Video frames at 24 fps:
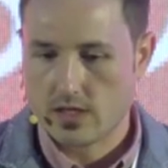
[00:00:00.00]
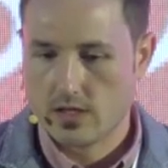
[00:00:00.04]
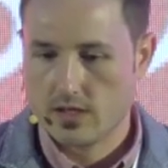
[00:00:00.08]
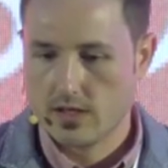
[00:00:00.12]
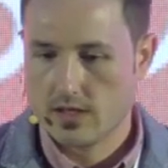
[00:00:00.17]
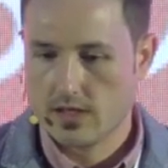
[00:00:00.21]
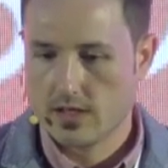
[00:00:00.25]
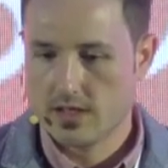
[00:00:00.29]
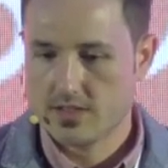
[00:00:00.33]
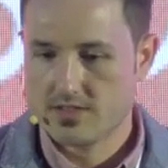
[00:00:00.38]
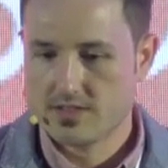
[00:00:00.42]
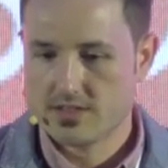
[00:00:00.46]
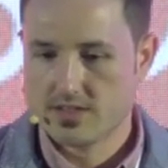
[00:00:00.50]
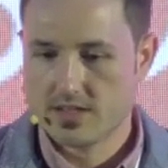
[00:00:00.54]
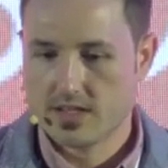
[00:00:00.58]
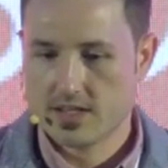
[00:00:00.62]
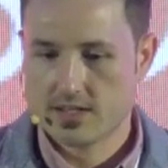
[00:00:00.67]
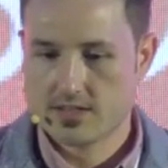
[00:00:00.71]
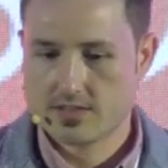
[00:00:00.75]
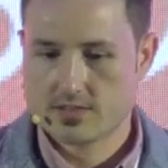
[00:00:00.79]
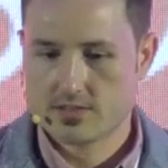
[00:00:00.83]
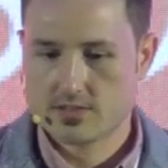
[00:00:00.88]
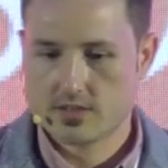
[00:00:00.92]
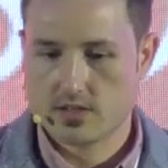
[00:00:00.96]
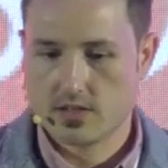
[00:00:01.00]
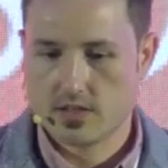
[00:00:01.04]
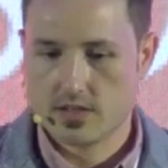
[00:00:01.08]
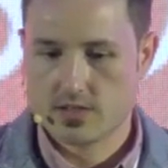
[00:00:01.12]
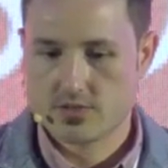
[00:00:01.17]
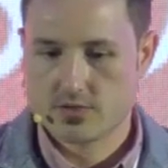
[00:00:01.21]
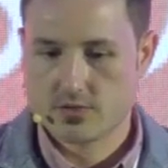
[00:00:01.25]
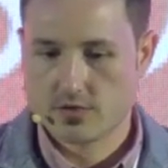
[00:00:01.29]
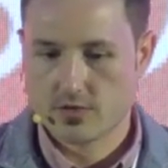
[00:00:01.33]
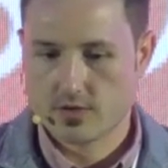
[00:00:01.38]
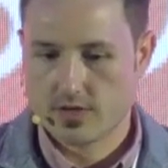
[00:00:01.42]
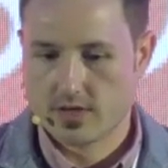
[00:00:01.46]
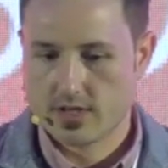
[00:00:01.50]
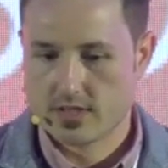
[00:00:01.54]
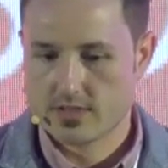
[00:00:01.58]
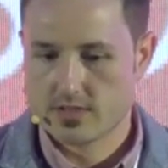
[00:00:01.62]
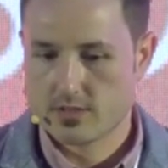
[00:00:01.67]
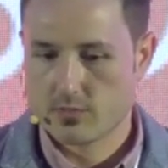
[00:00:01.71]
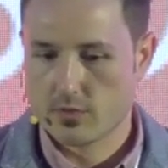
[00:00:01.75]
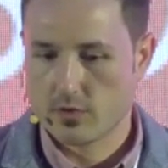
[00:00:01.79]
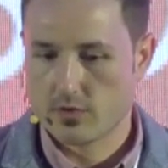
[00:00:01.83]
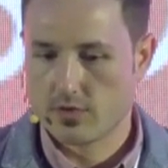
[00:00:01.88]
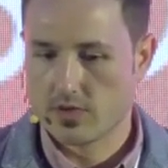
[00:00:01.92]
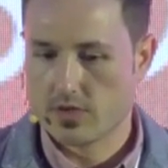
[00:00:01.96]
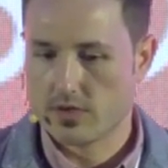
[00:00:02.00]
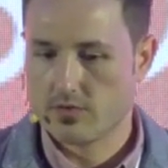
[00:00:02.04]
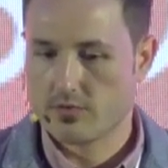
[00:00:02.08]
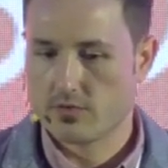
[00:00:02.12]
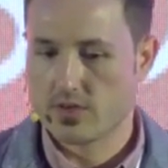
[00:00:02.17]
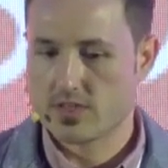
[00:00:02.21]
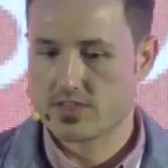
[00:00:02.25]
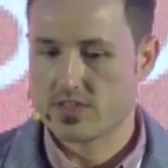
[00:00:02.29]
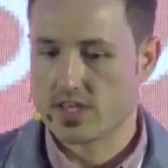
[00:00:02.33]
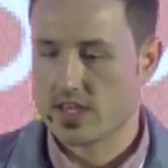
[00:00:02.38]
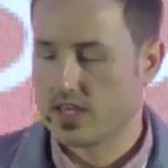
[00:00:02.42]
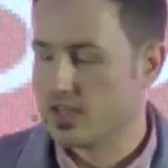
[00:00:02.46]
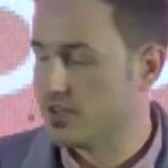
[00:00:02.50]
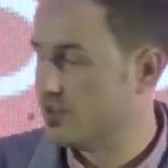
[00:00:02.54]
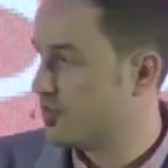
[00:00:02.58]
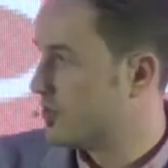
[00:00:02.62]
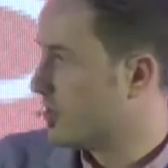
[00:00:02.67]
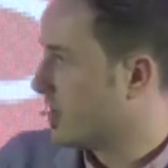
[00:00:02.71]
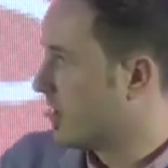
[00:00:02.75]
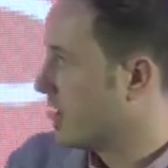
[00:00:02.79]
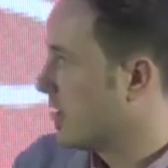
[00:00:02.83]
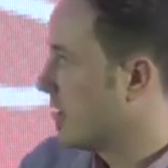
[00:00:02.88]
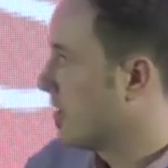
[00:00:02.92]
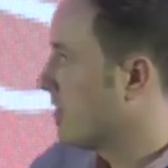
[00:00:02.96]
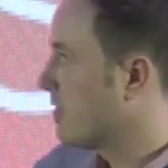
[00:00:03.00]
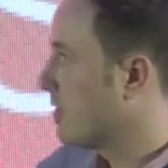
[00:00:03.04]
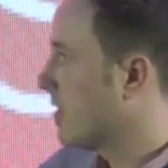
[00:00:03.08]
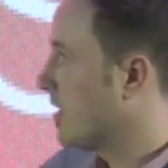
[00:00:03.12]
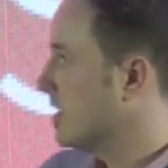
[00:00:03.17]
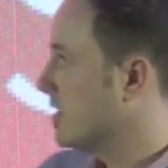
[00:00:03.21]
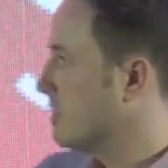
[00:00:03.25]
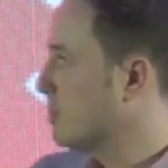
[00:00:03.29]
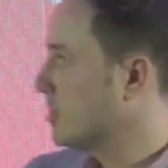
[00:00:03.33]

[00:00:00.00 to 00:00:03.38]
let's talk next about the inference engine, right?